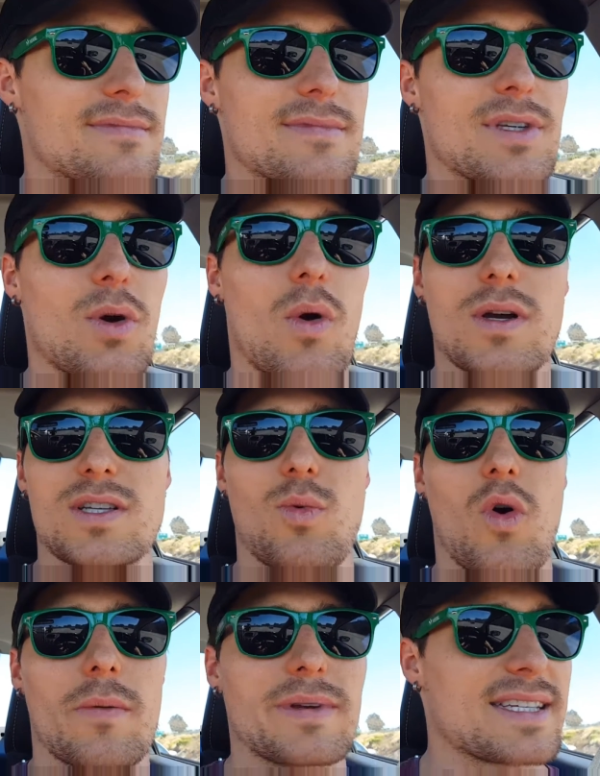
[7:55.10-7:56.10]
you're always
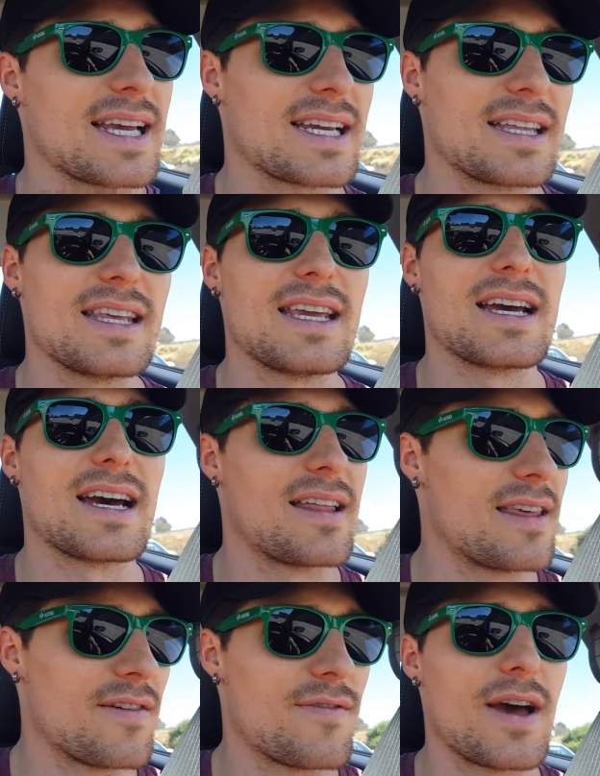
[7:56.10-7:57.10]
warm. It's like in the
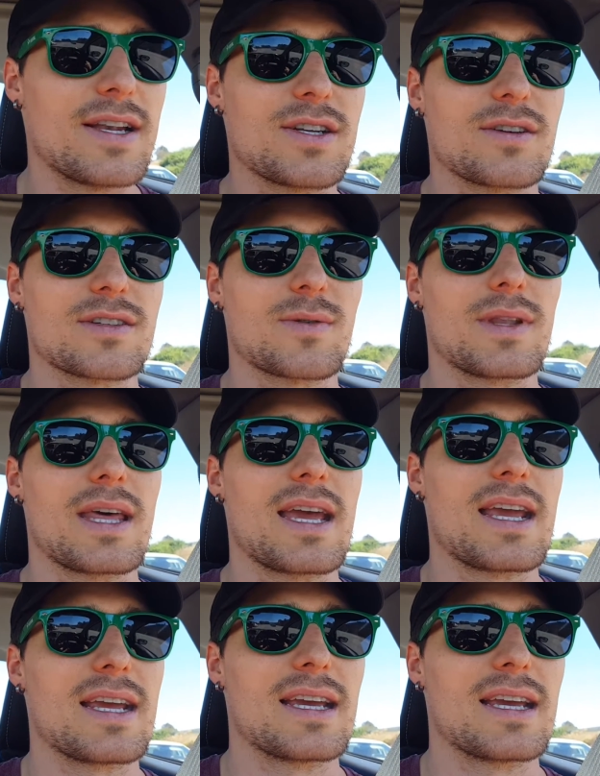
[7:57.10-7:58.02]
Avengers when they